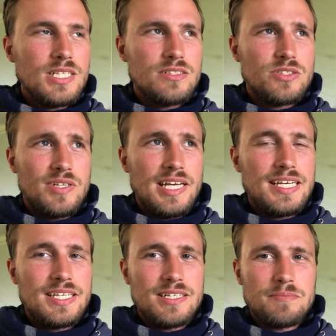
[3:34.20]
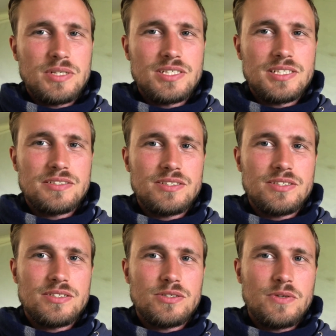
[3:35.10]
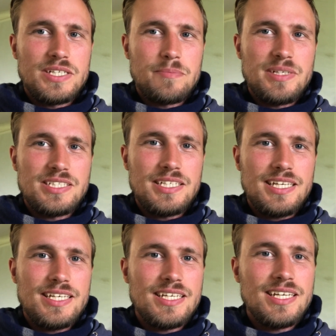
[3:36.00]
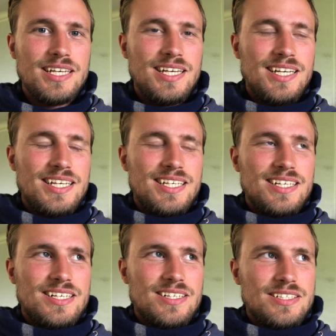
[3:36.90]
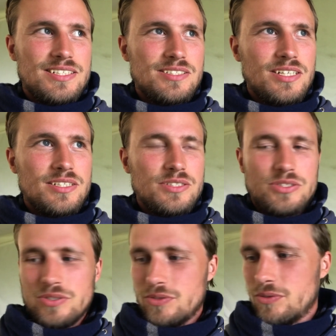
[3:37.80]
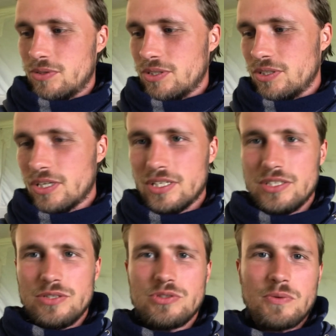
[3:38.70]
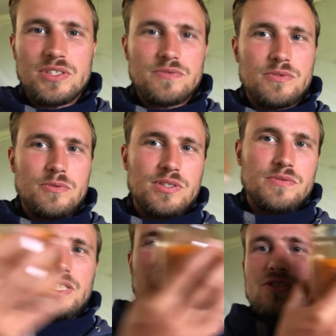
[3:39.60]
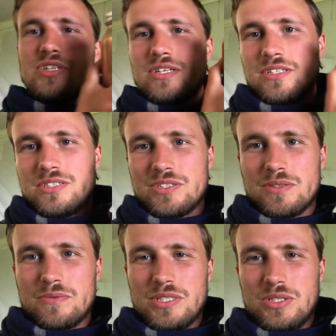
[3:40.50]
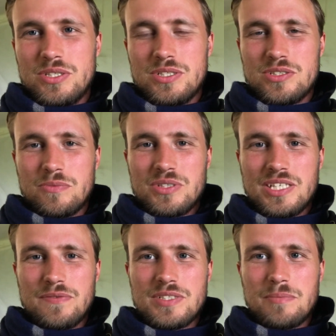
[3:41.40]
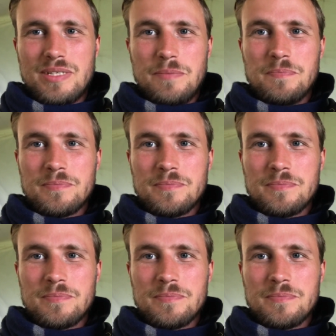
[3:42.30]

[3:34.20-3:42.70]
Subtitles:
Today, because it's quite a busy day, I decided to use one of these jars, which someone gifted me,